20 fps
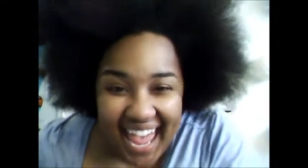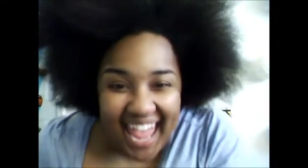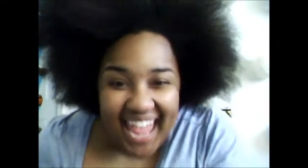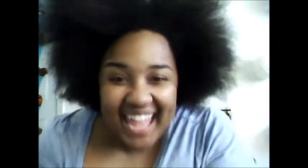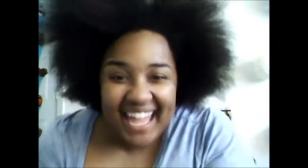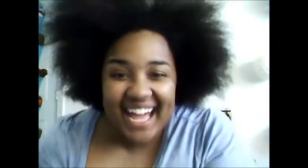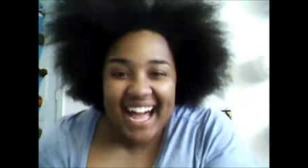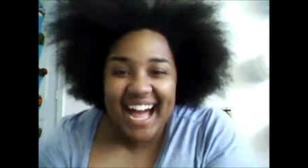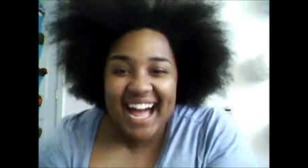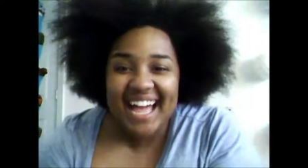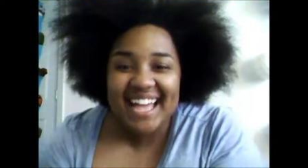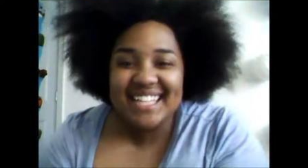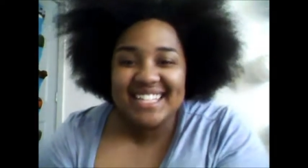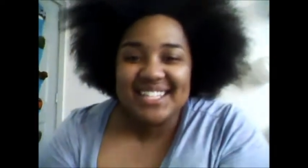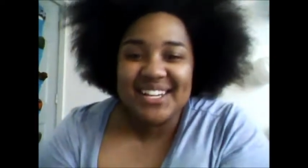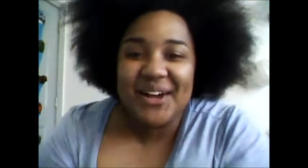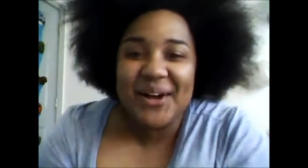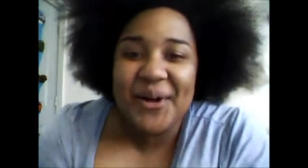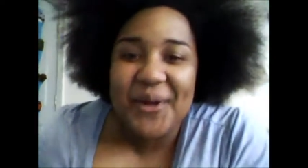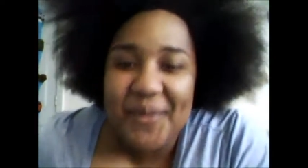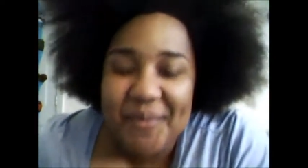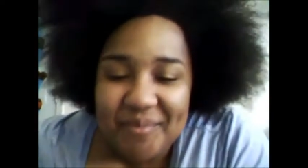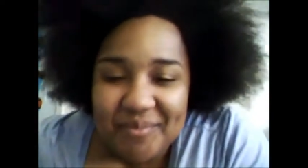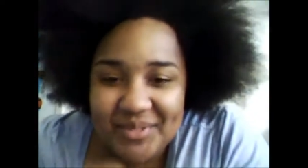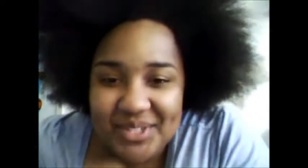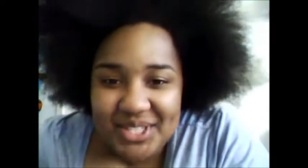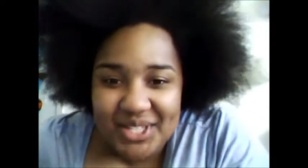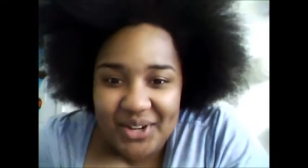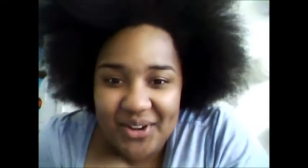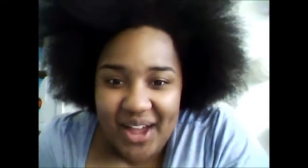Hey guys, um,
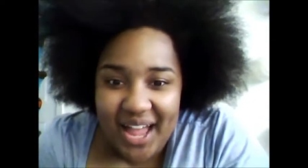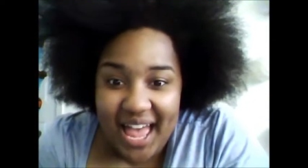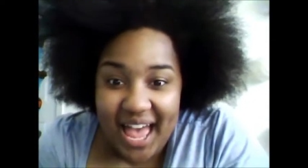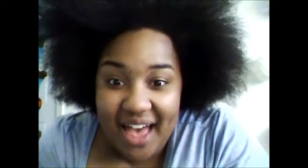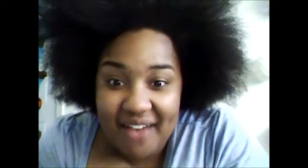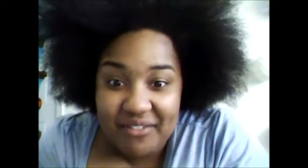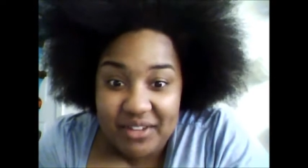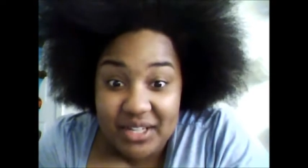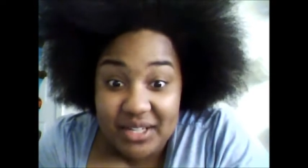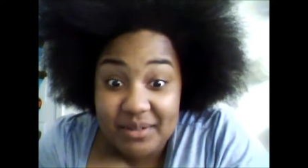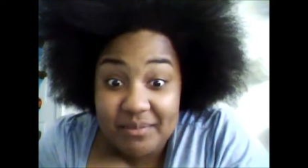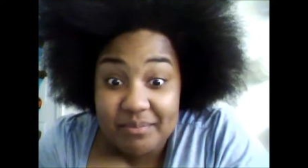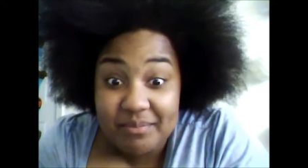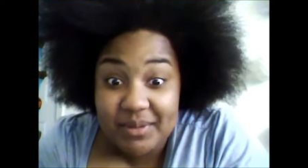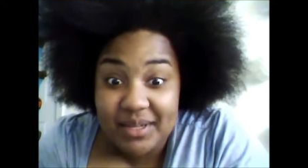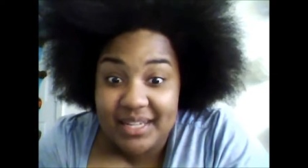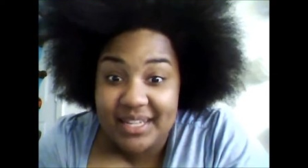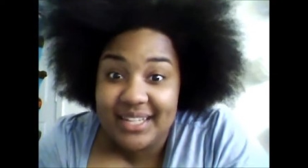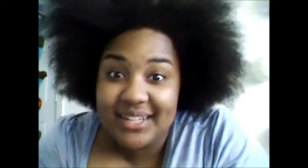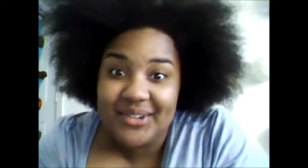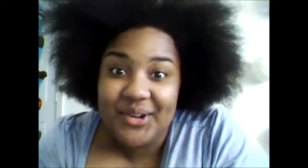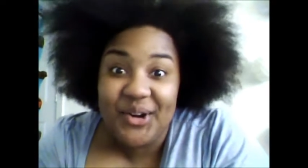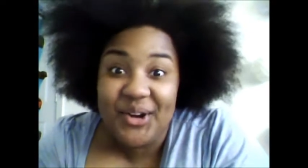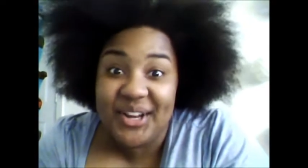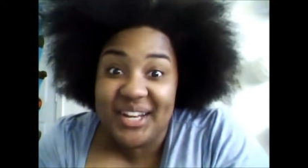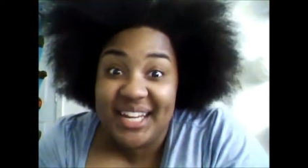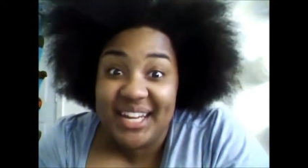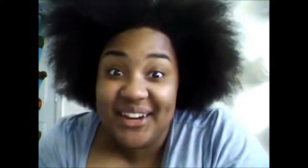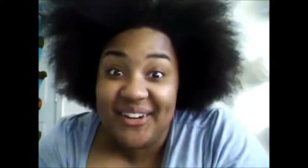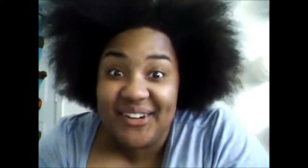so I haven't been
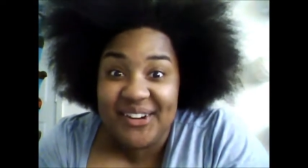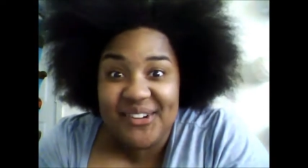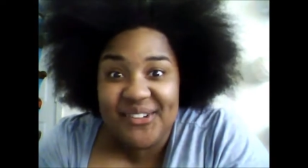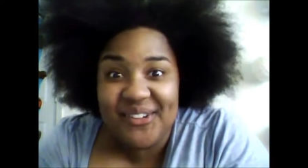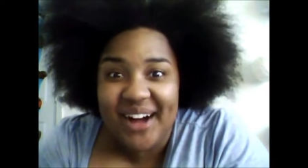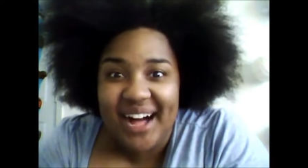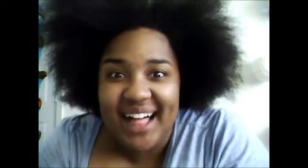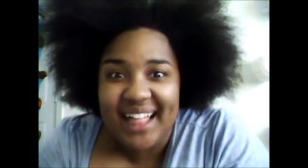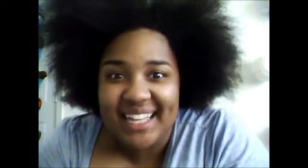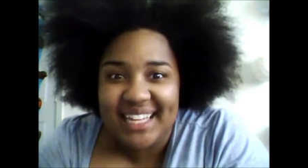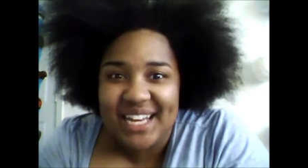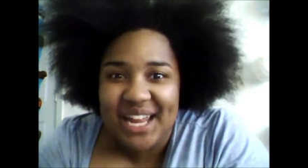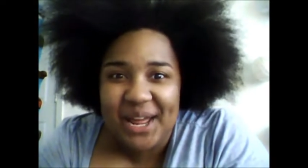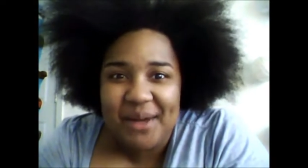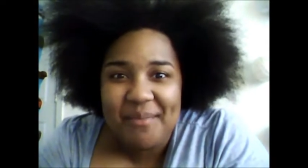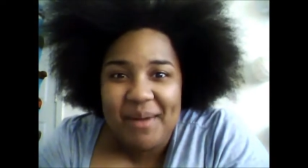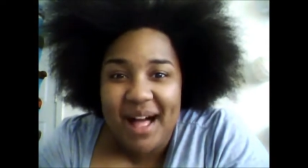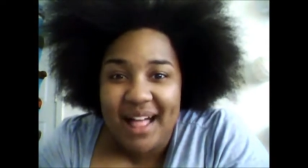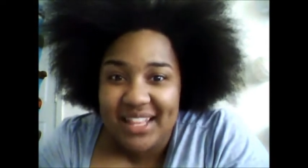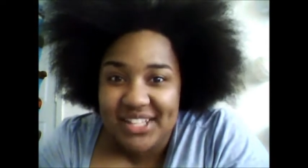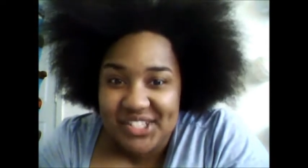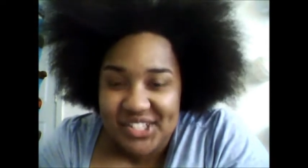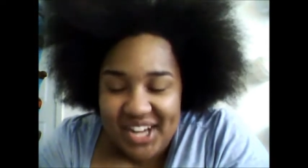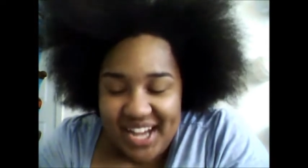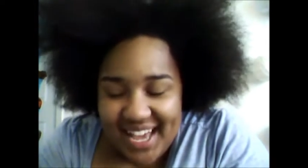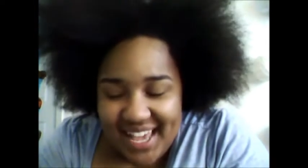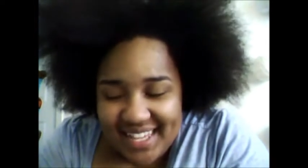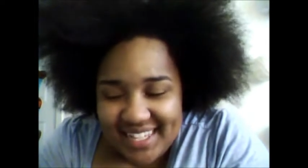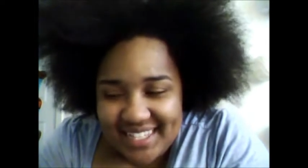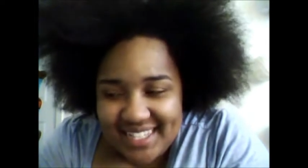on here in a while and I
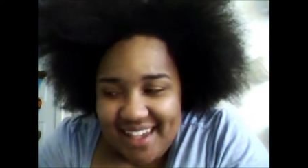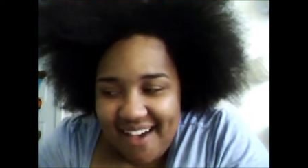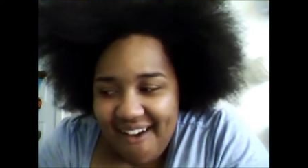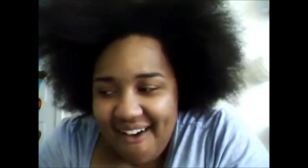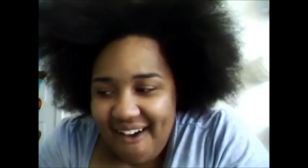apologize.